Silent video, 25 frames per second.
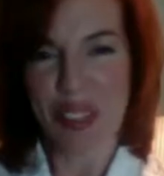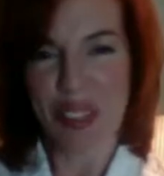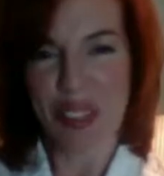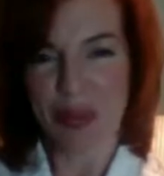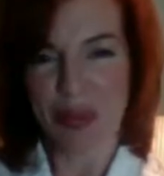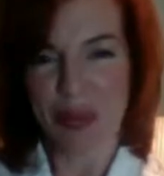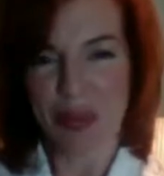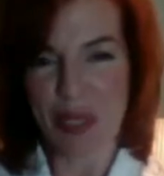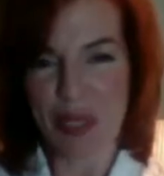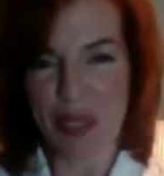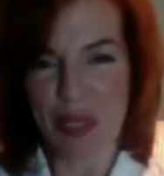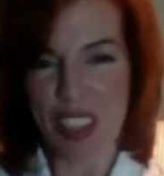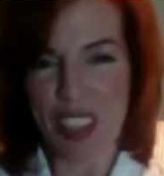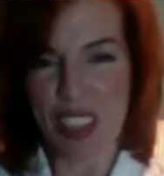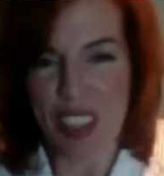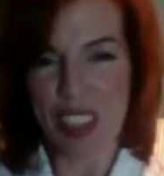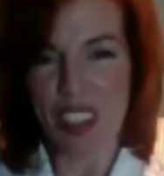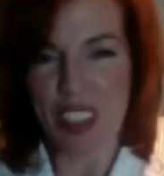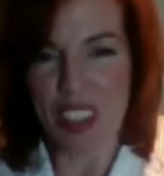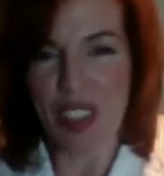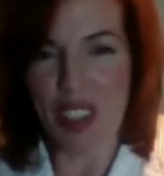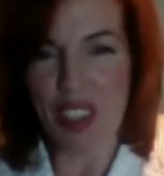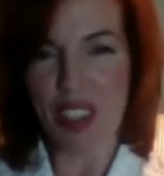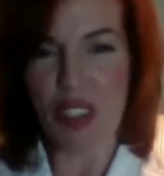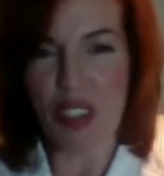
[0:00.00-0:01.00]
Well, you can
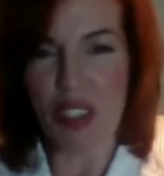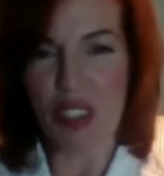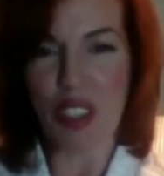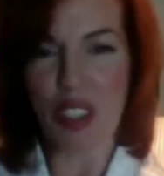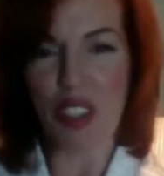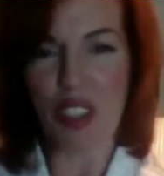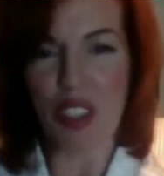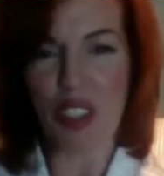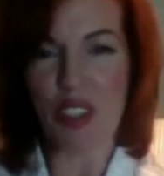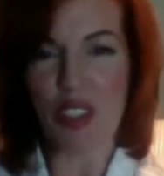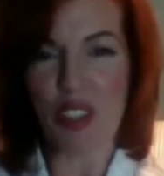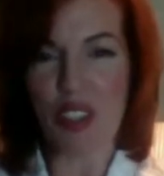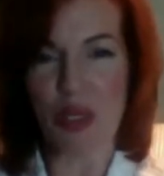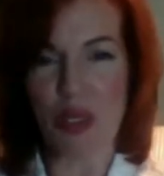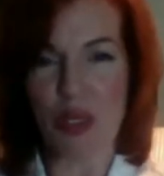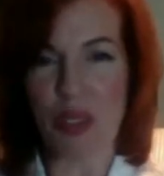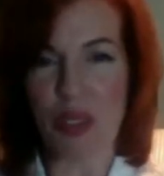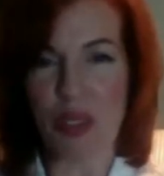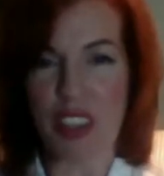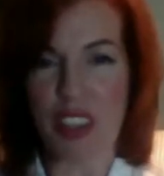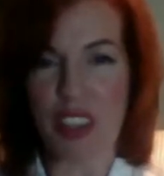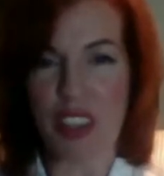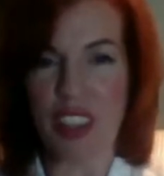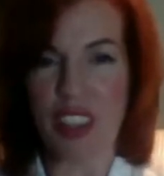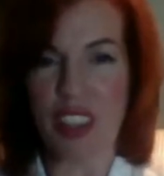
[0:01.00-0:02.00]
also use it
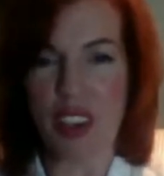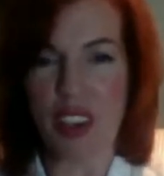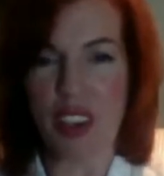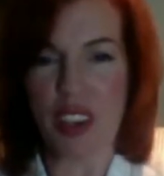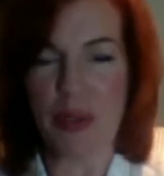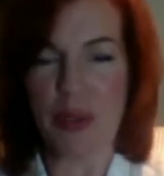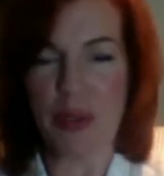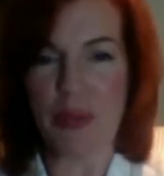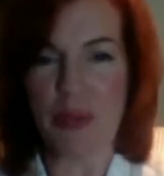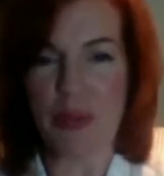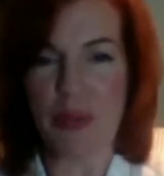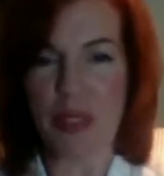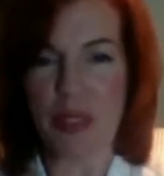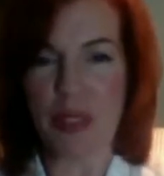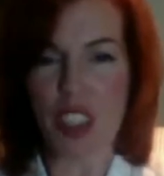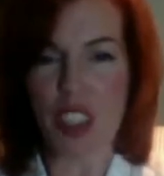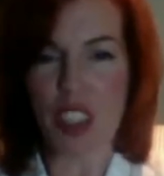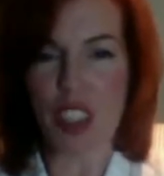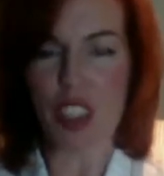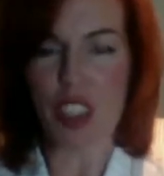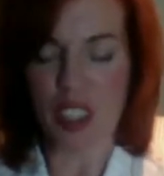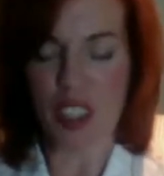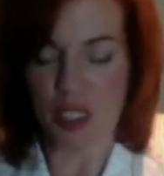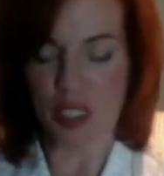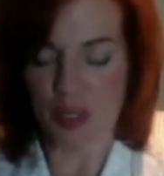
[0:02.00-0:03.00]
with the
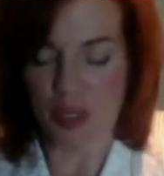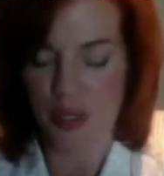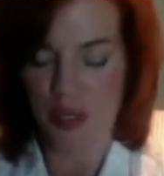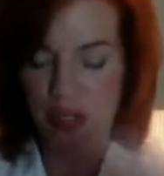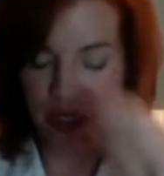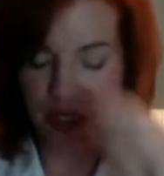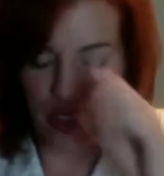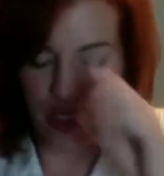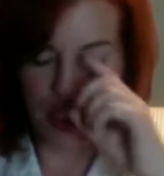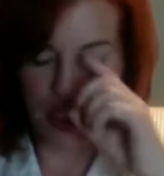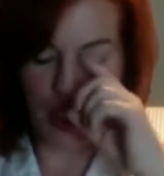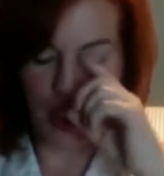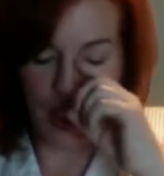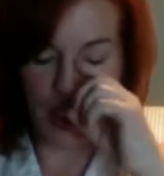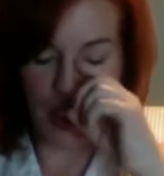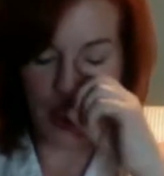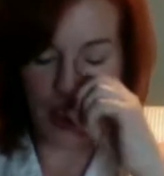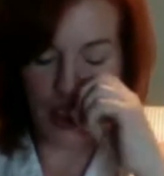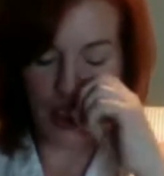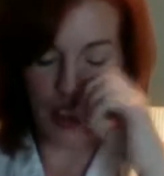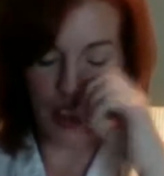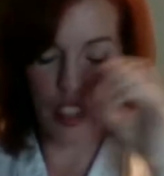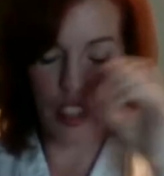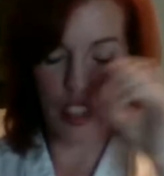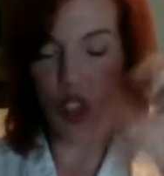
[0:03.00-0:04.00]

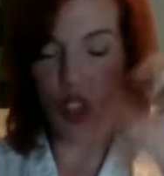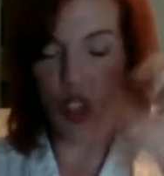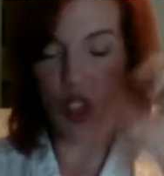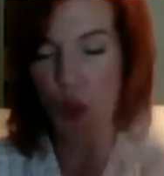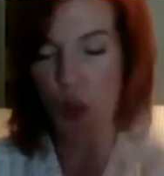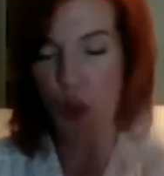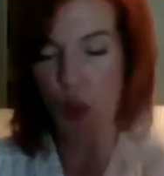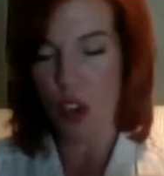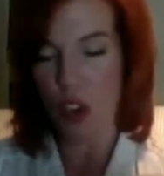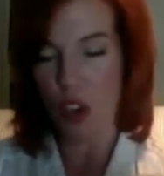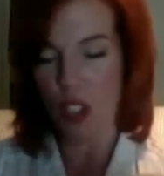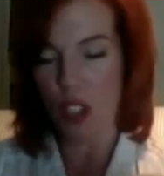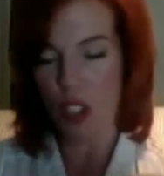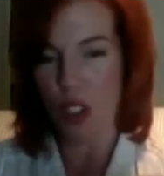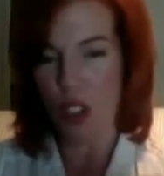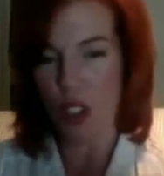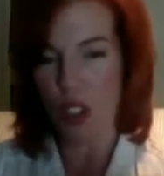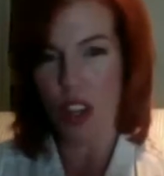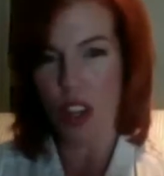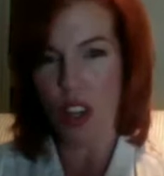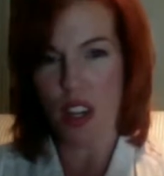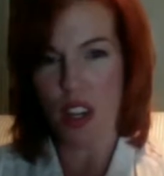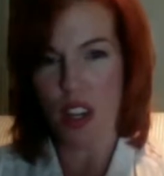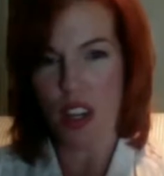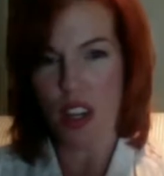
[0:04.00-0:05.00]
squash
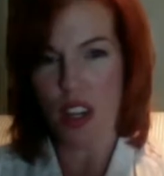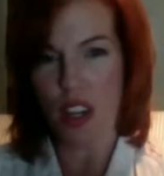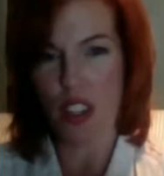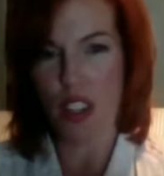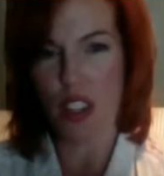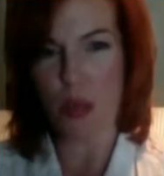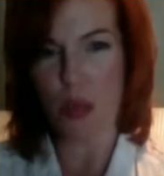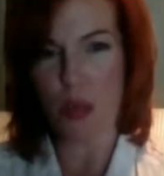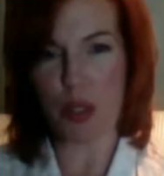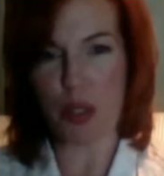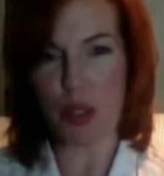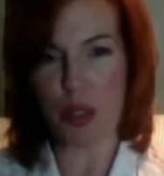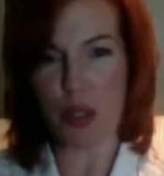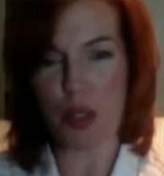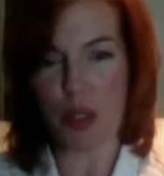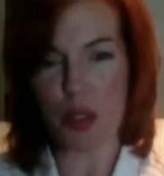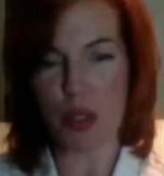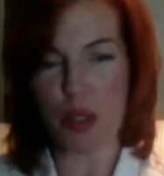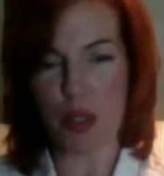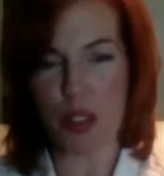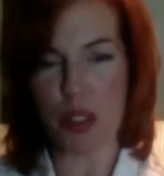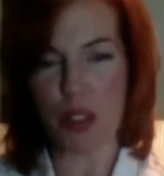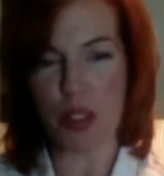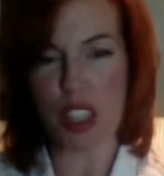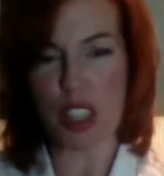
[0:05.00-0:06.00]
that you put through
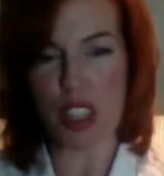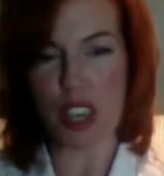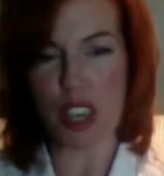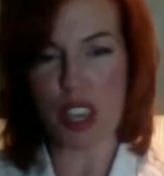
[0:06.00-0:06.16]
those I